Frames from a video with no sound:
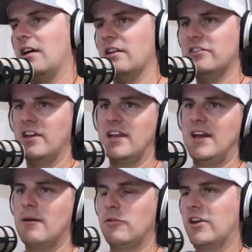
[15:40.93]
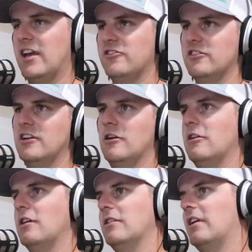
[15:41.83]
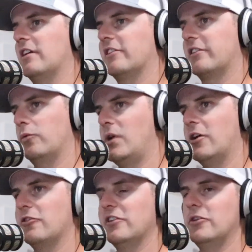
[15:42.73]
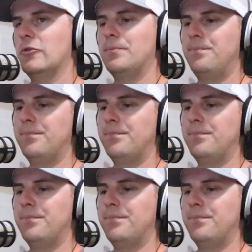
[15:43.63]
second application here in the next week or two.